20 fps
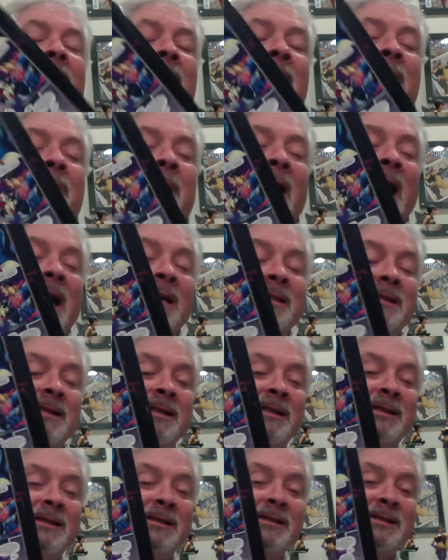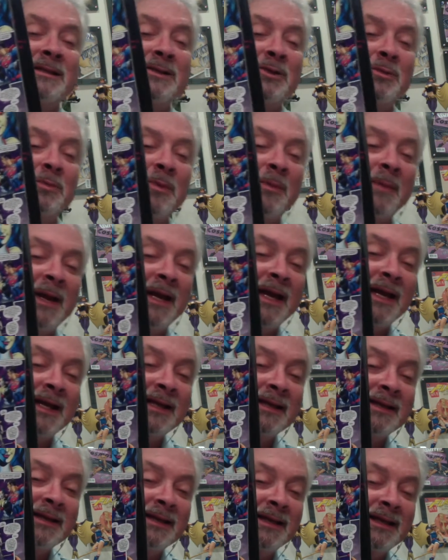boxing
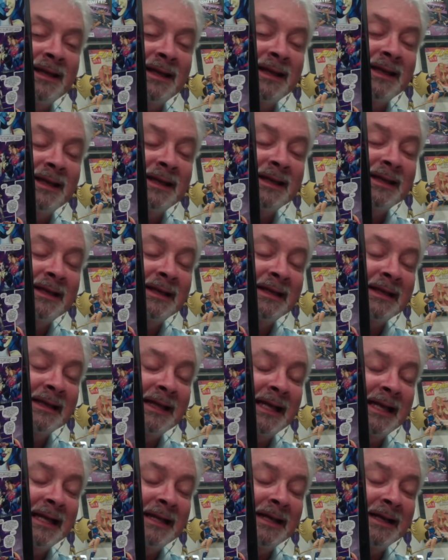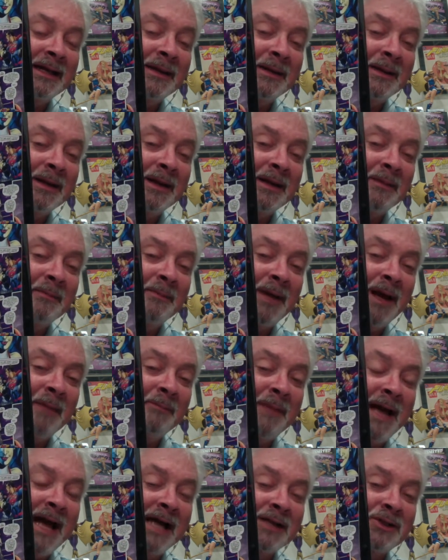Superman in a
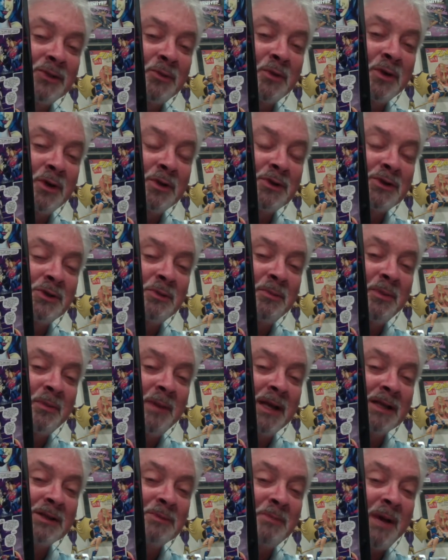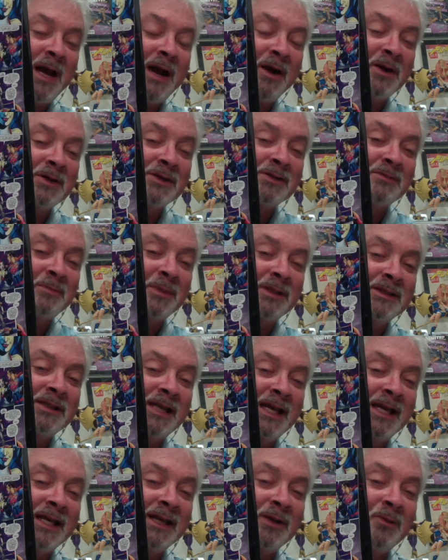match where Superman's powers have been
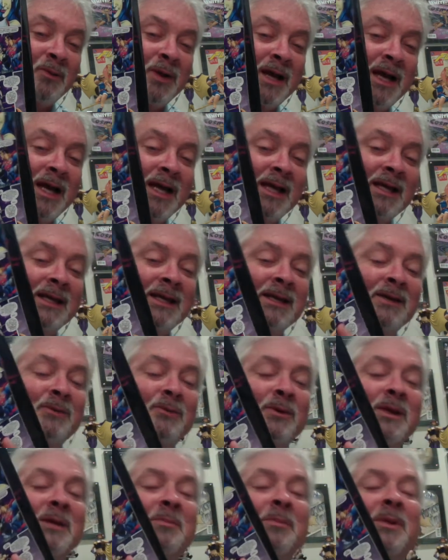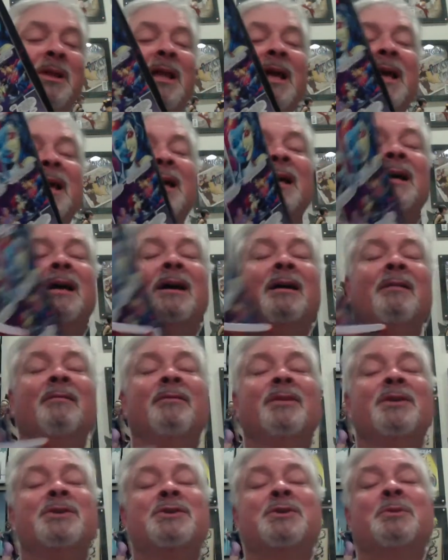taken away in a replay
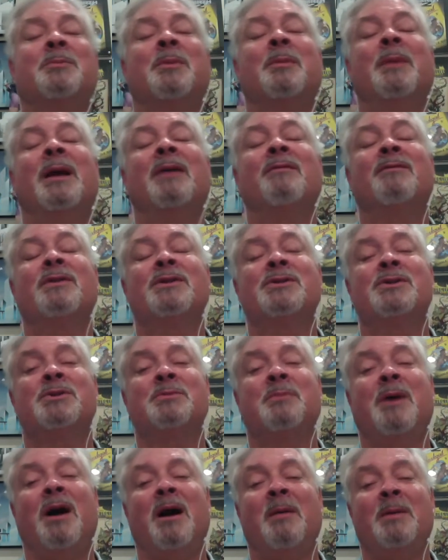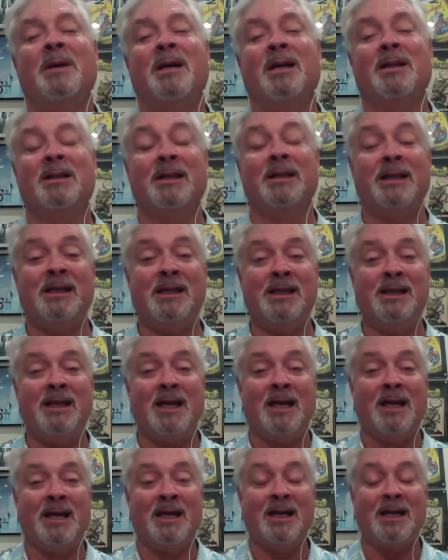of the Superman versus Muhammad Ali
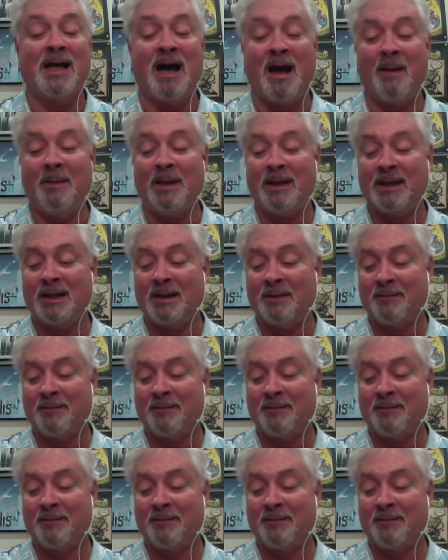comic.